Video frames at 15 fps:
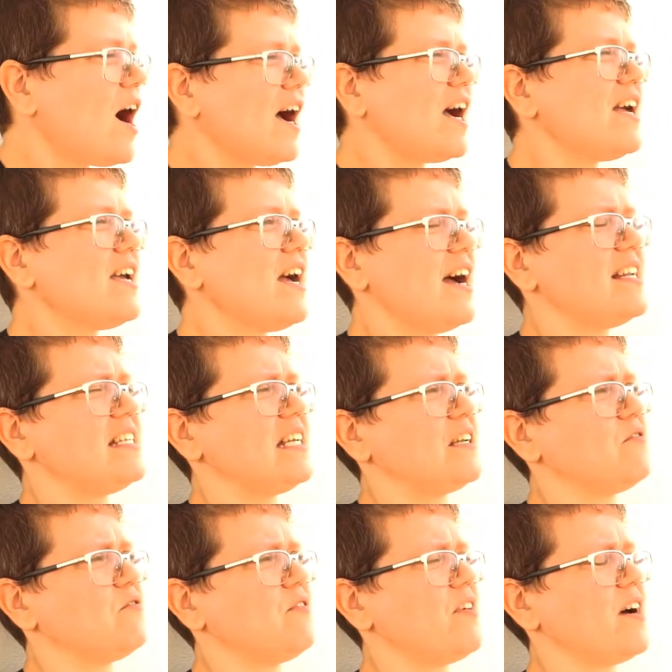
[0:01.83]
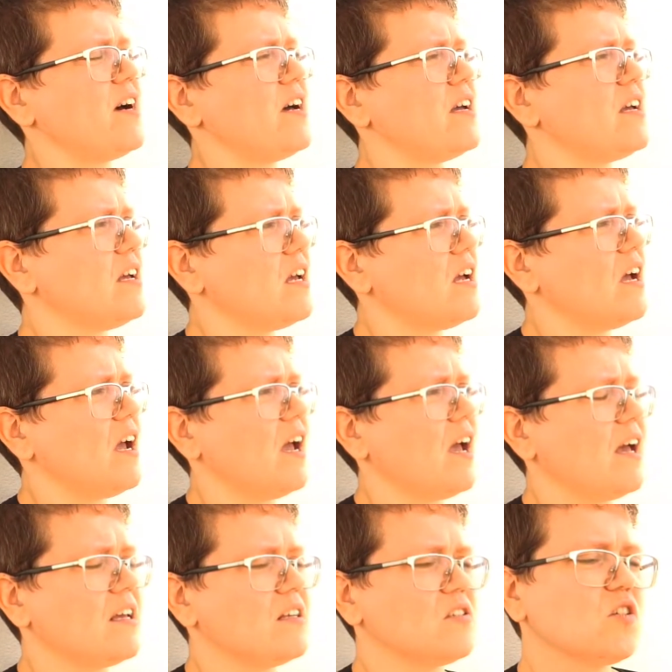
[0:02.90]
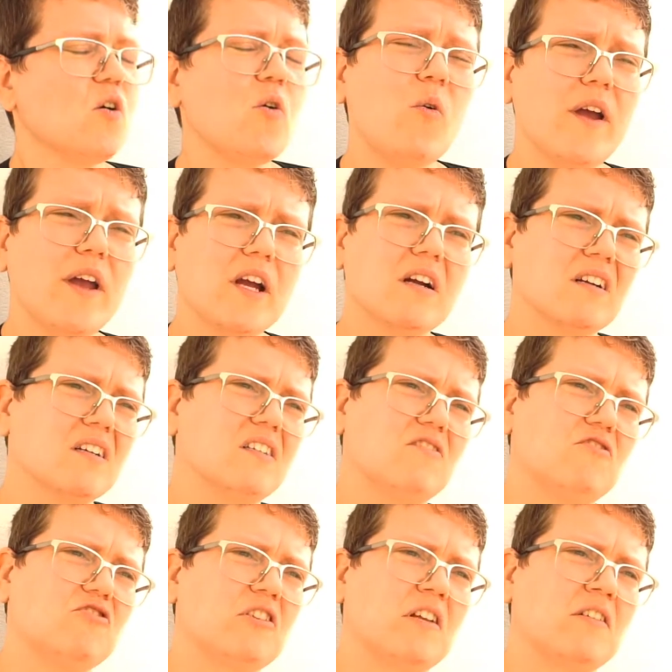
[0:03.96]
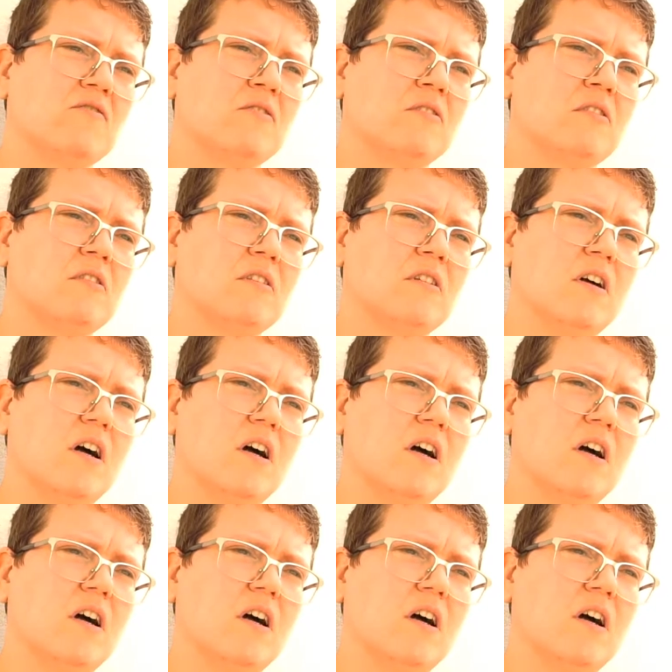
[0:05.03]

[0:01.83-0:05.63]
I identify as queer in general.